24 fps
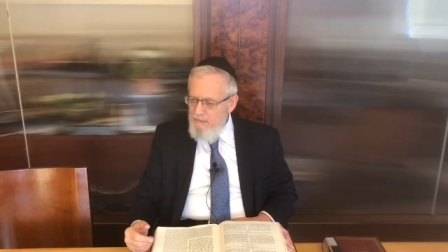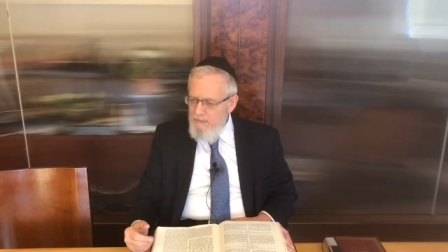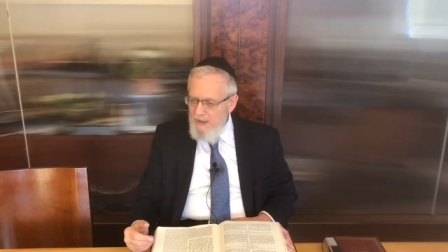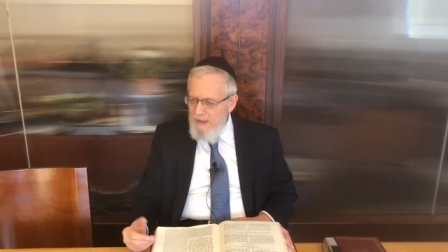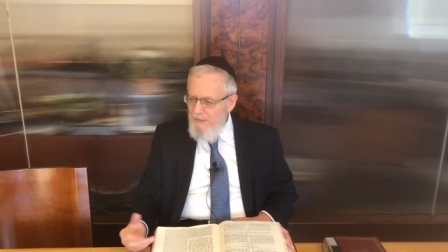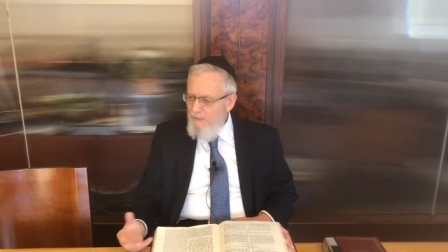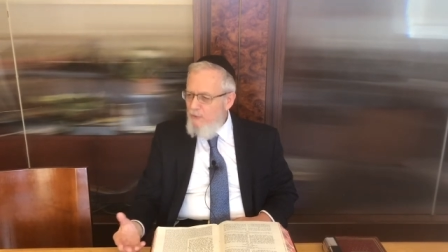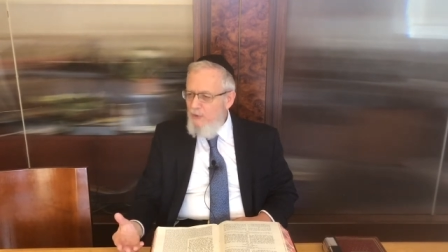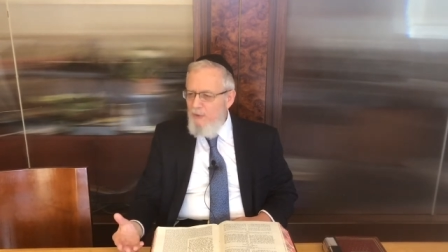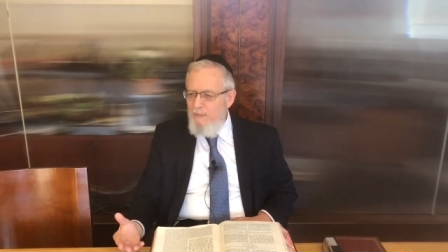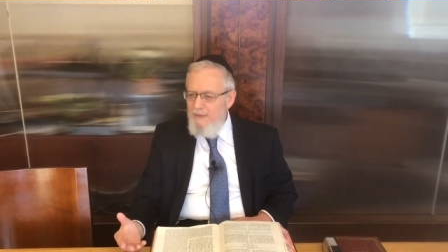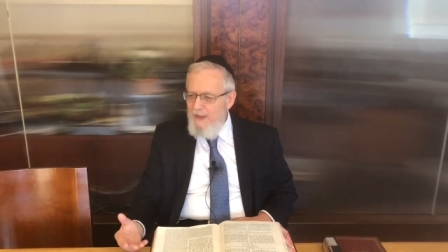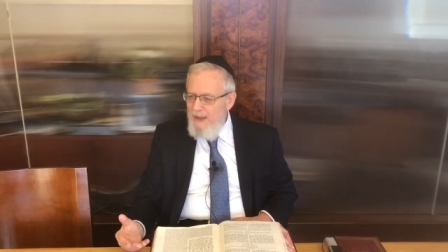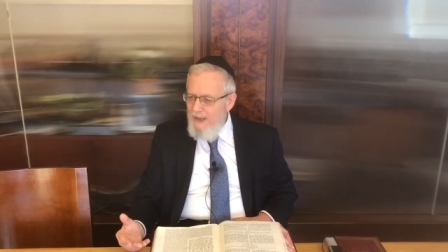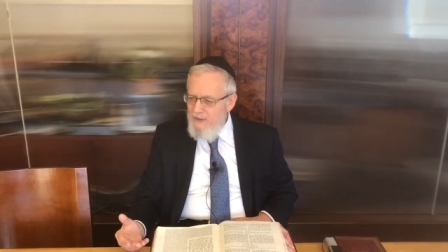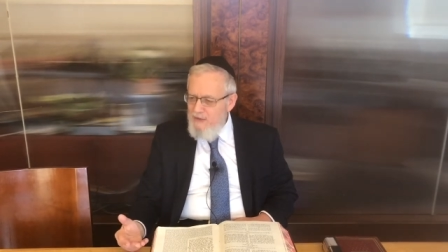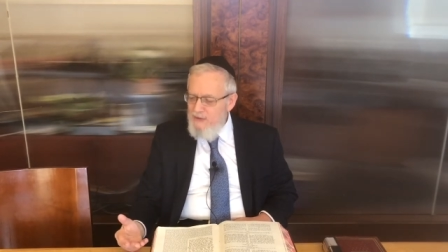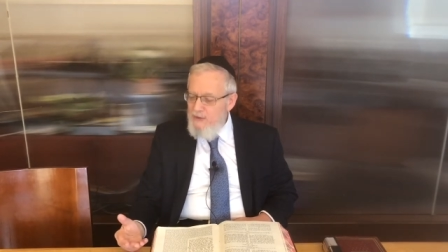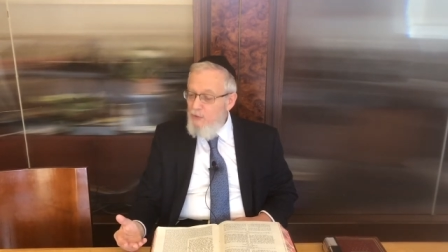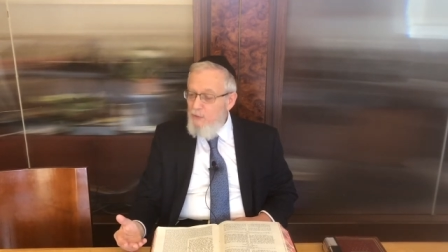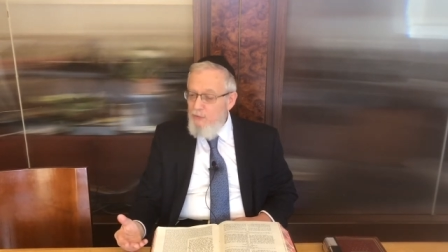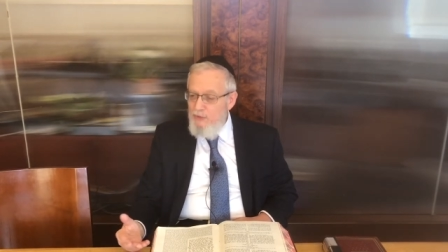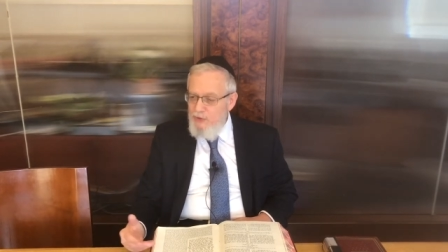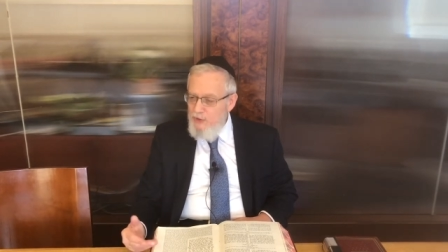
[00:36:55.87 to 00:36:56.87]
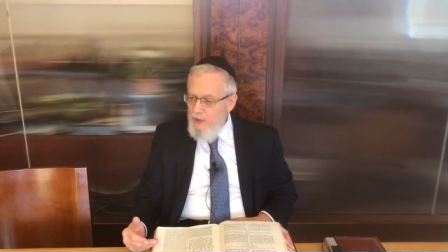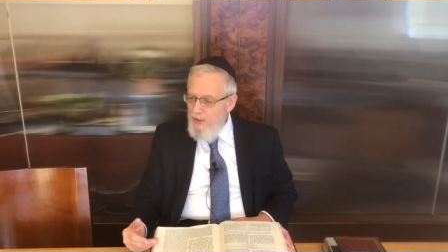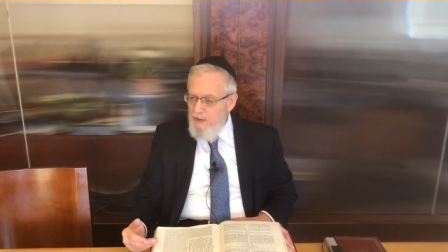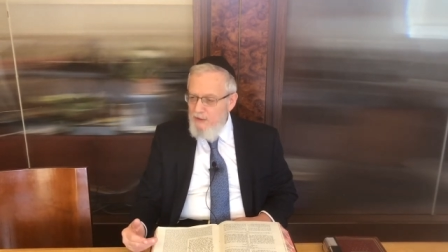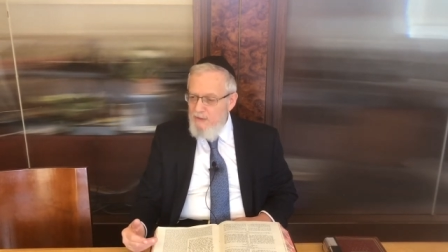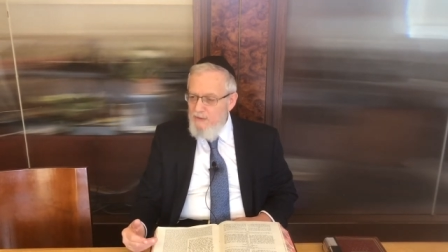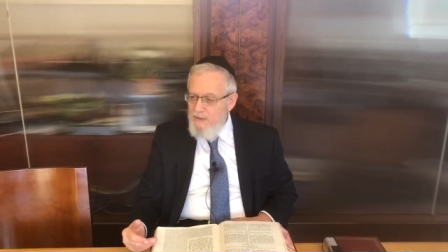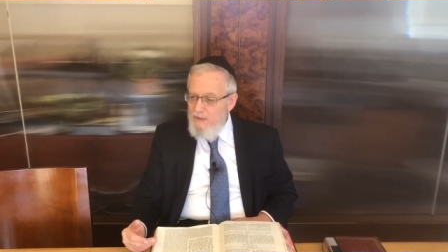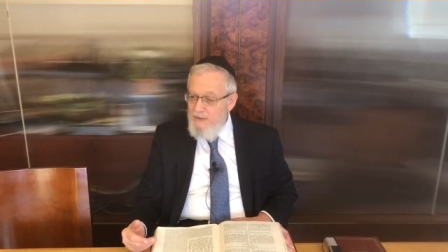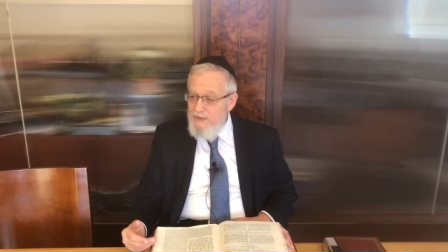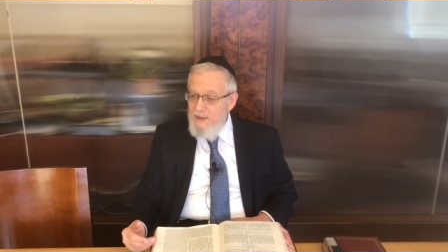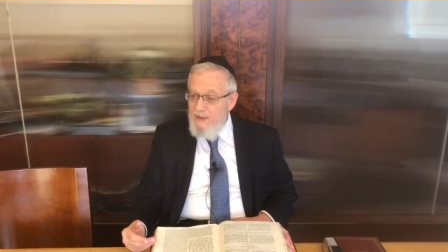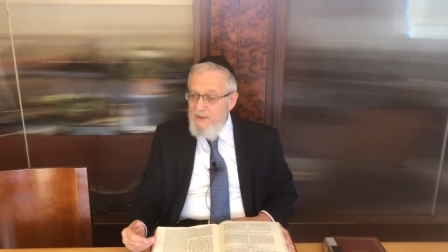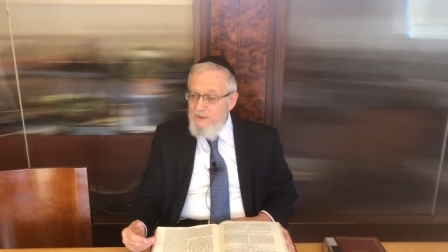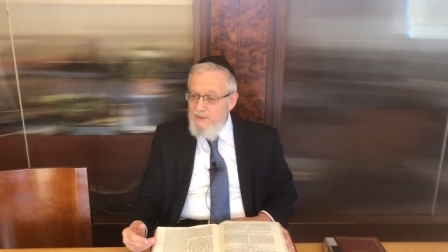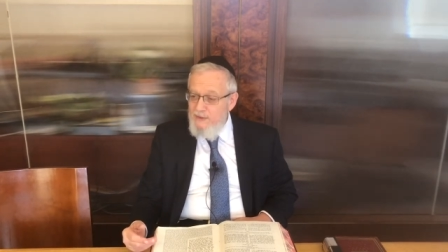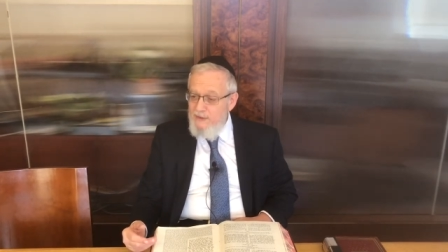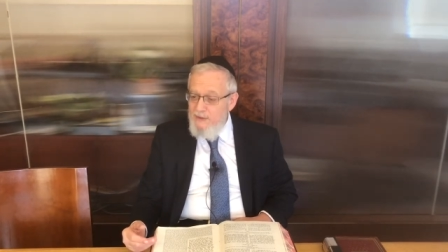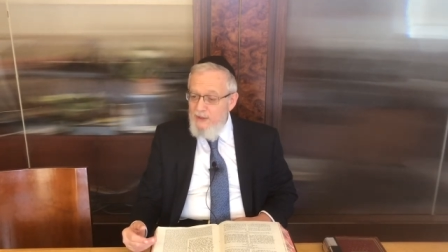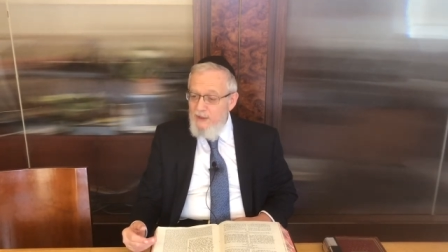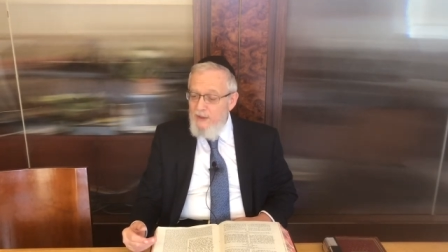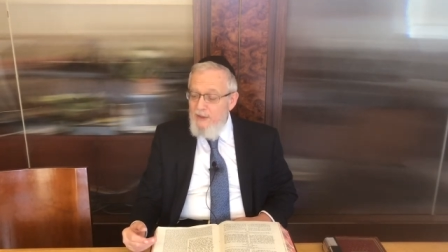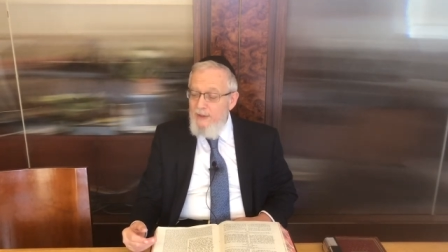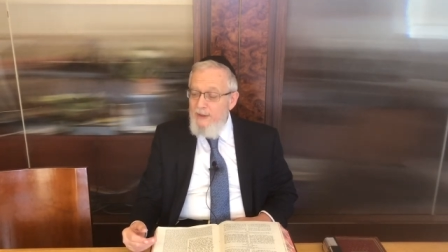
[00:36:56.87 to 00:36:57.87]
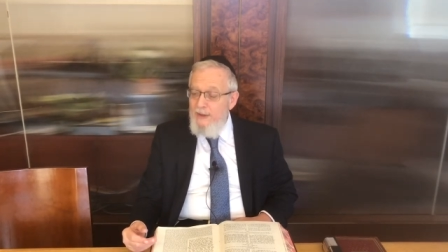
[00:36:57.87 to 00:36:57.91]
Avram has no child, he says.